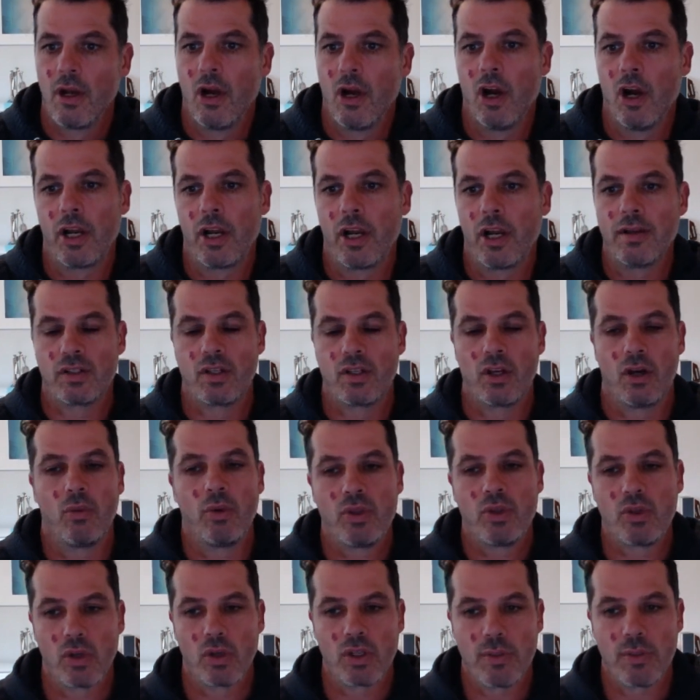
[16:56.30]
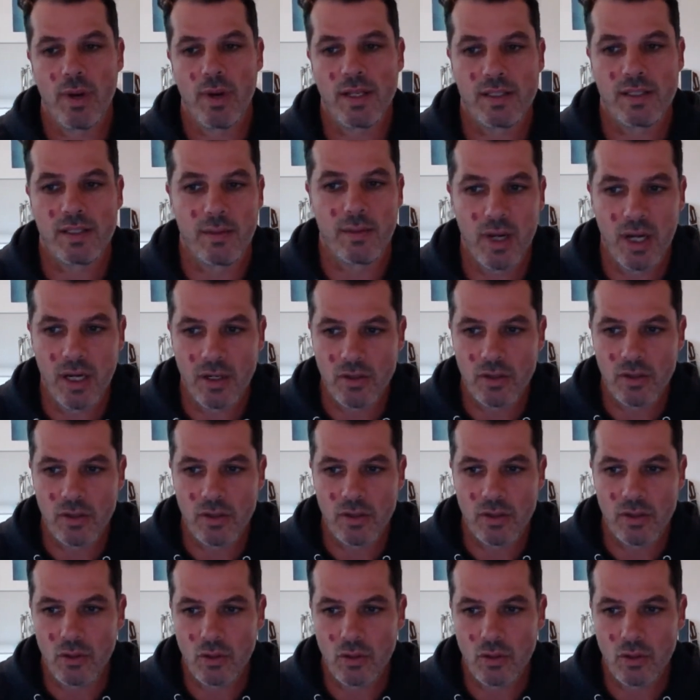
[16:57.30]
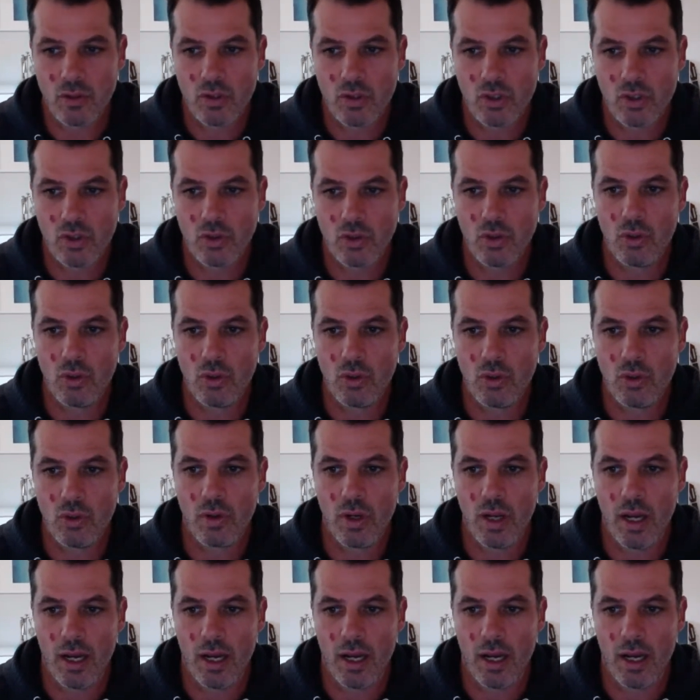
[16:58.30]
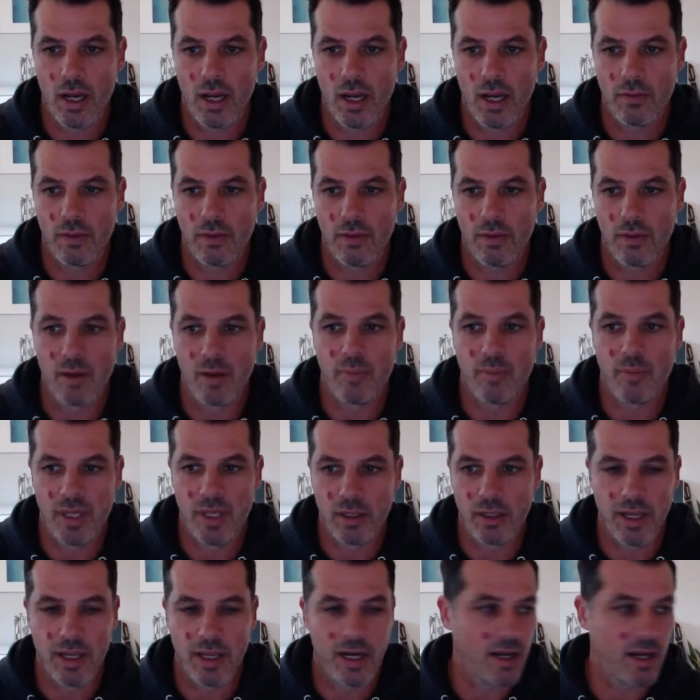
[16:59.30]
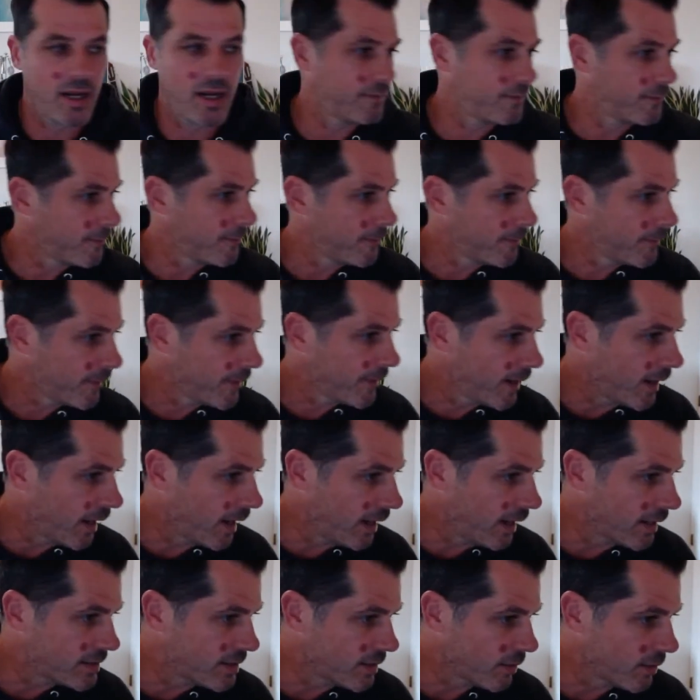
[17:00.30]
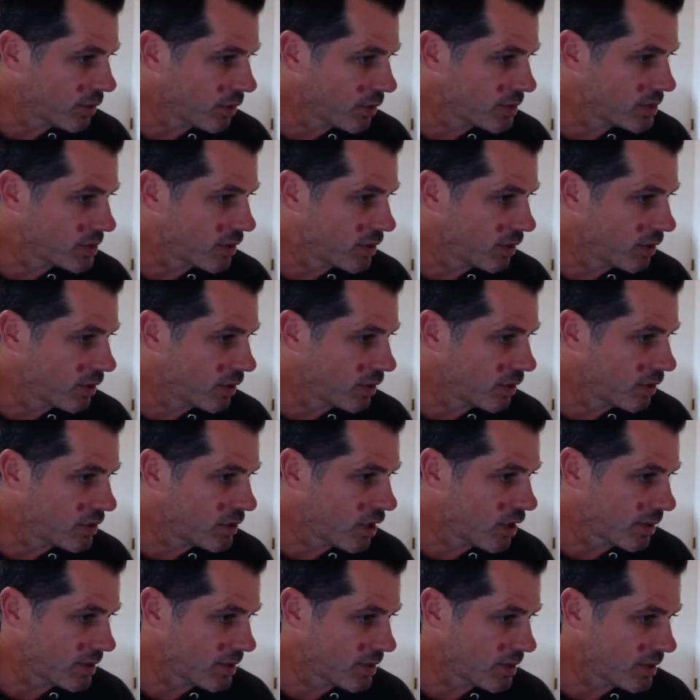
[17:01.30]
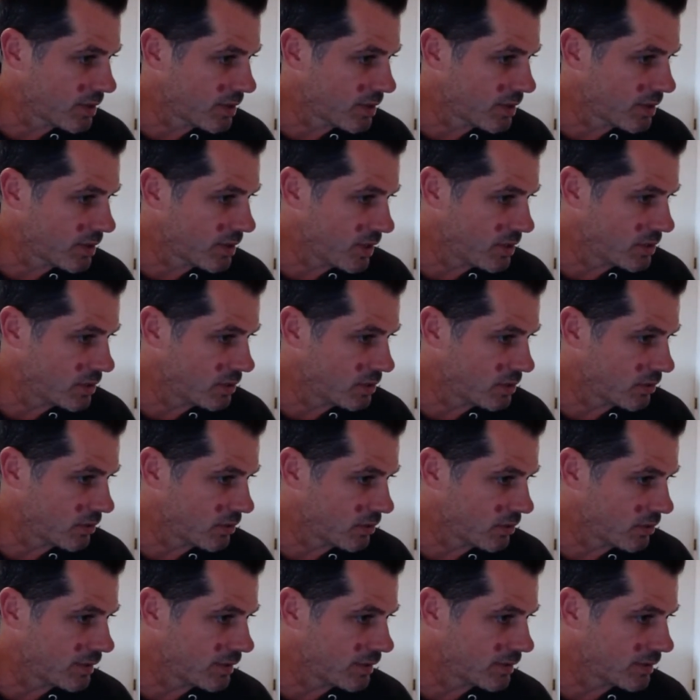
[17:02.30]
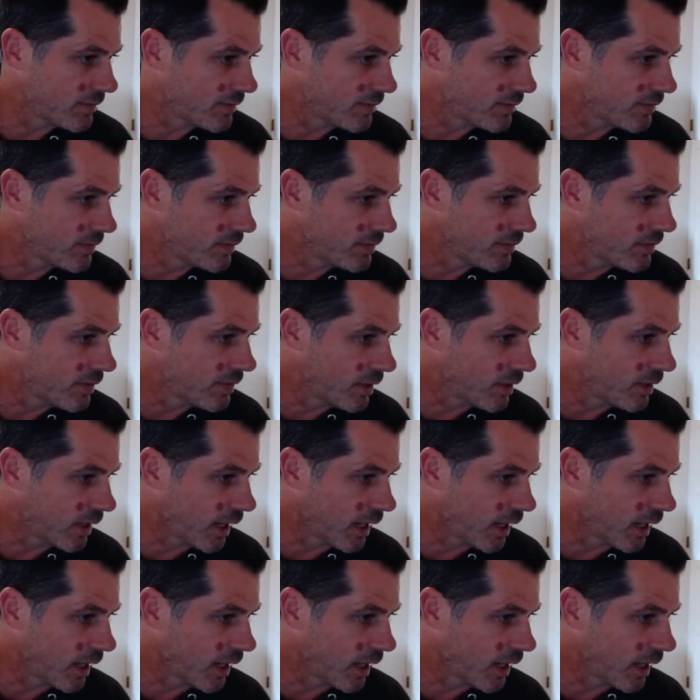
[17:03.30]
Okay, so we talked about submitting to the appeal letter. Let's see. Always good to know about suspensions. Great. Okay,